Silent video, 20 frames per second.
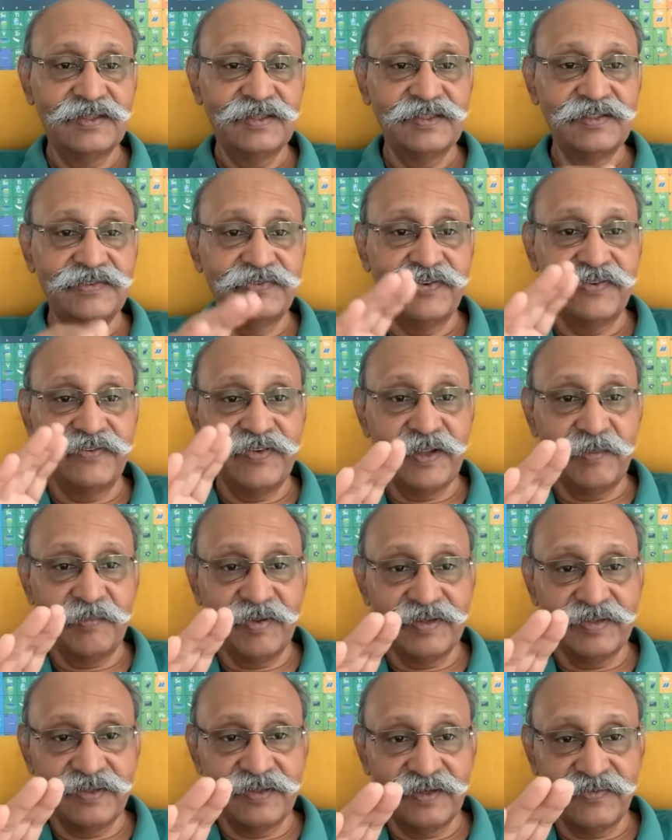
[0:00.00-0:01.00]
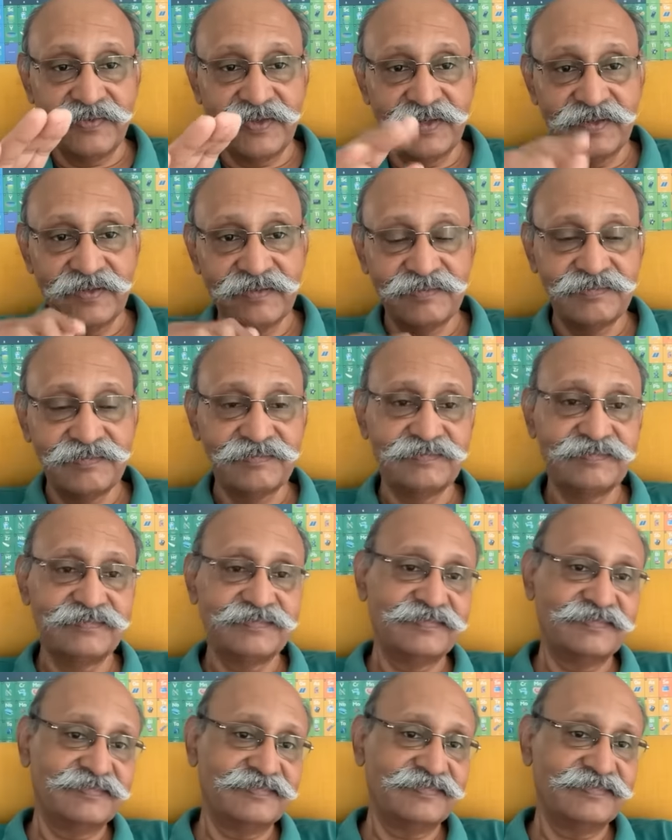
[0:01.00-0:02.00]
is 50% of its
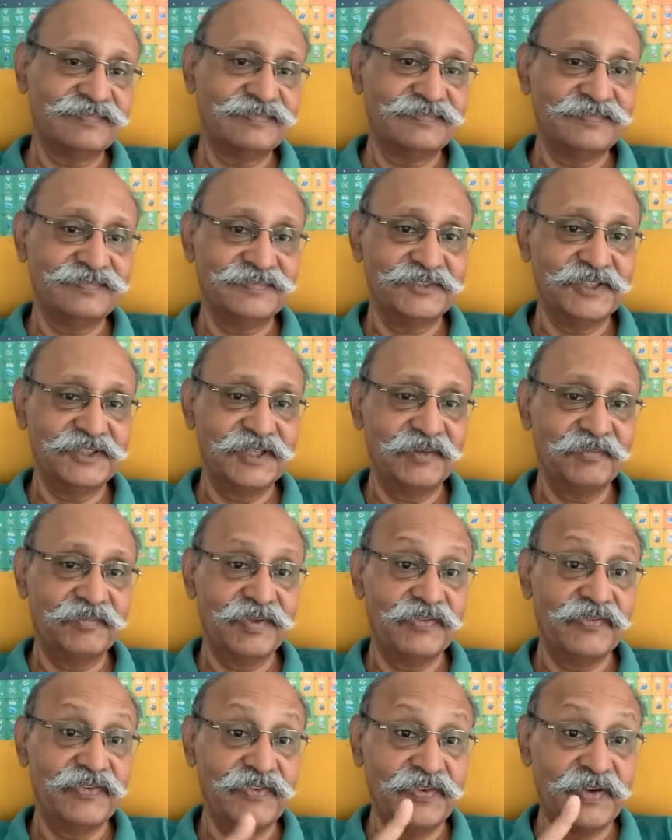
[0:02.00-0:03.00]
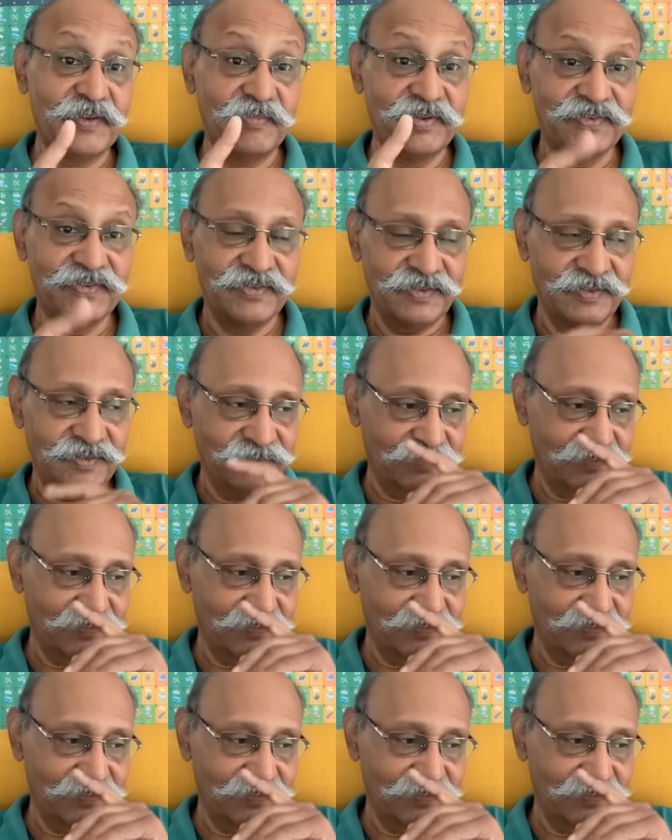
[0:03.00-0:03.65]
GDP. 50%.